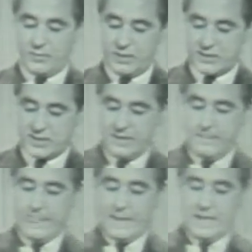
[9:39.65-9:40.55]
which
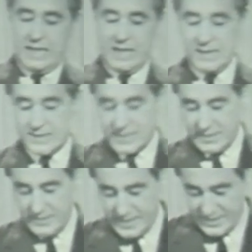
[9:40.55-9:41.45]
is
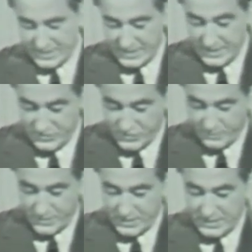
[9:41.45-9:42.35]
just an
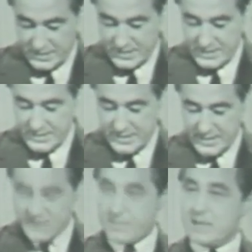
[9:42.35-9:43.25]
entropy, is
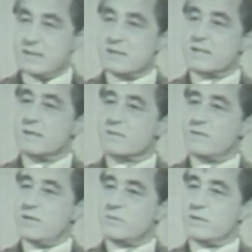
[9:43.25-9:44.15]
explained in terms of
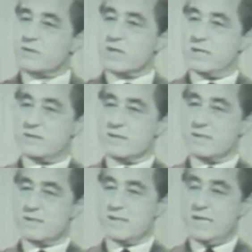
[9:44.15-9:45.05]
entropy changes,
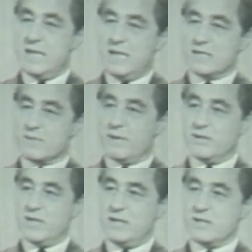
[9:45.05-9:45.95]
is the
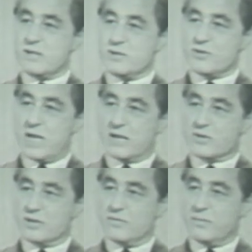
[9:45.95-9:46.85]
spontaneous
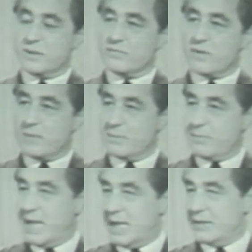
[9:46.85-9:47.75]
contraction of a bit of rubber
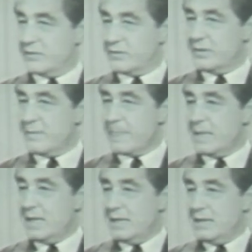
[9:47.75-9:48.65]
band.
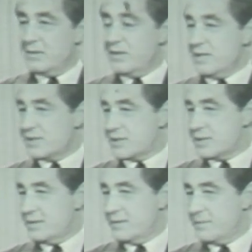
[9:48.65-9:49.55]

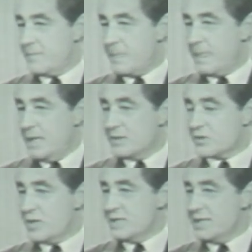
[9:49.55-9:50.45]
This,
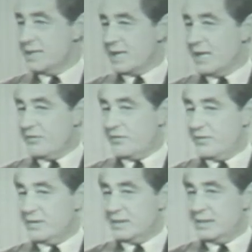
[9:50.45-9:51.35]
strangely enough,
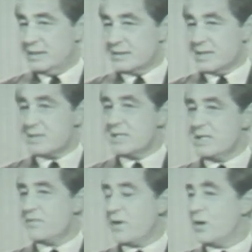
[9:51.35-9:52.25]
doesn't
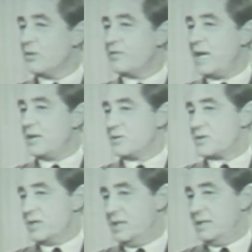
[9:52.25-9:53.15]
involve
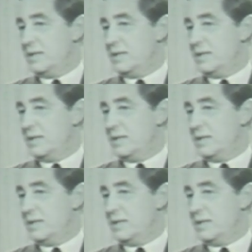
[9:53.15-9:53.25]
energy.